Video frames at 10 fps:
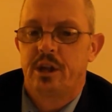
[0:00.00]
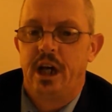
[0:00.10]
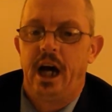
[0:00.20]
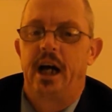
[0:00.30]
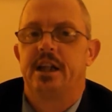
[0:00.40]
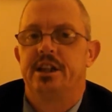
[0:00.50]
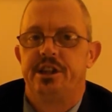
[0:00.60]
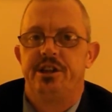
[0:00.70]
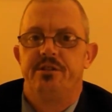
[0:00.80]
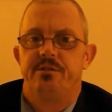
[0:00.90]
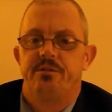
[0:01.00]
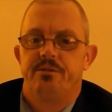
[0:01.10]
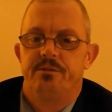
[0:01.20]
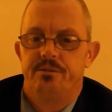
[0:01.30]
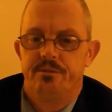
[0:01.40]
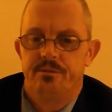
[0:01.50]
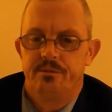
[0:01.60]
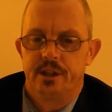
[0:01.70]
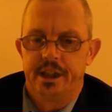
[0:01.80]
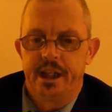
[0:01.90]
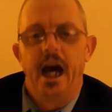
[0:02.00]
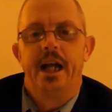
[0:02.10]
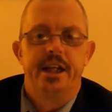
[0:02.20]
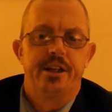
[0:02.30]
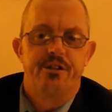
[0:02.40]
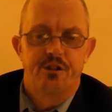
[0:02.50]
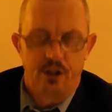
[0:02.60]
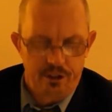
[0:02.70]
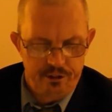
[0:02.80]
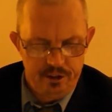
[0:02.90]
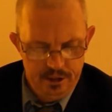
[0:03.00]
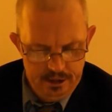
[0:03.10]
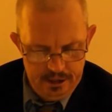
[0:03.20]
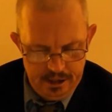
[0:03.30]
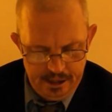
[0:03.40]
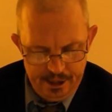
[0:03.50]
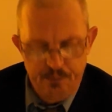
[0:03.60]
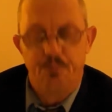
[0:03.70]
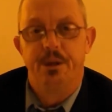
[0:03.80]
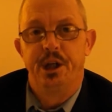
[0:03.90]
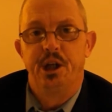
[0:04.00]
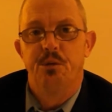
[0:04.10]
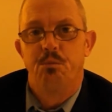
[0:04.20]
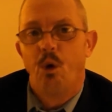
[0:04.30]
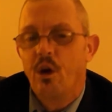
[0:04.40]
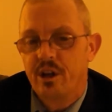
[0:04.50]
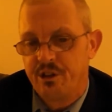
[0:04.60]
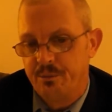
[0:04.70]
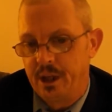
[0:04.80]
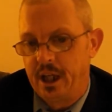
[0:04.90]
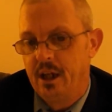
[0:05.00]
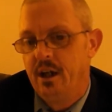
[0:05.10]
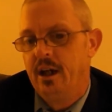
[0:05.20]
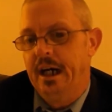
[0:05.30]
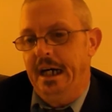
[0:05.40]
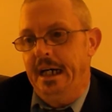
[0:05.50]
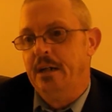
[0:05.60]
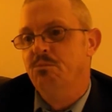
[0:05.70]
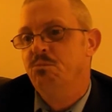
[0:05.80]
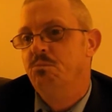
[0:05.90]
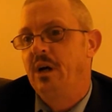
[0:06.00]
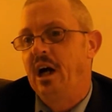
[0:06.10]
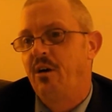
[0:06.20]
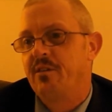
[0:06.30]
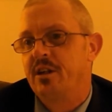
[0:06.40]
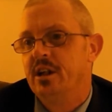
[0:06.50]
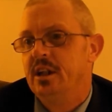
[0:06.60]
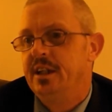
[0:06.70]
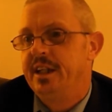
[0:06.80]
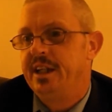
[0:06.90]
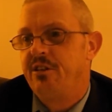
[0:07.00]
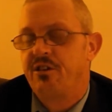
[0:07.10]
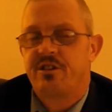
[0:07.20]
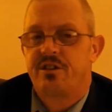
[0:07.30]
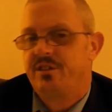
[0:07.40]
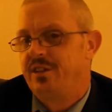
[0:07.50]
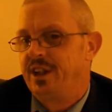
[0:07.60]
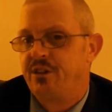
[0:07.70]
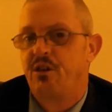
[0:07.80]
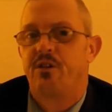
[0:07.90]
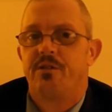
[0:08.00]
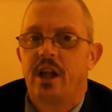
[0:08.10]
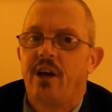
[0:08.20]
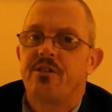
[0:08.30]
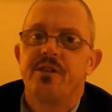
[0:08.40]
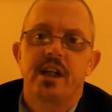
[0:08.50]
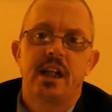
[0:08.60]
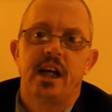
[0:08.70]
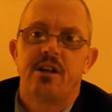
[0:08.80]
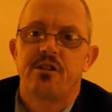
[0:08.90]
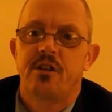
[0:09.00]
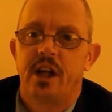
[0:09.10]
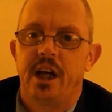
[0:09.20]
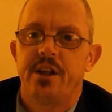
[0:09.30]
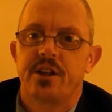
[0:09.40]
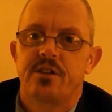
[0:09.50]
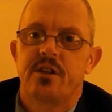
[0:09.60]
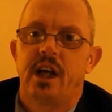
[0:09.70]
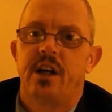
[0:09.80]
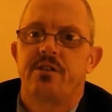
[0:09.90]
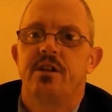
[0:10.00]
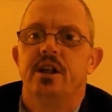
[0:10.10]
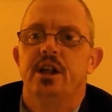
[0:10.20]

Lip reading: cognitive cognitively guided instruction that will be important to me. However, in just an intro to philosophy class or an ethics class,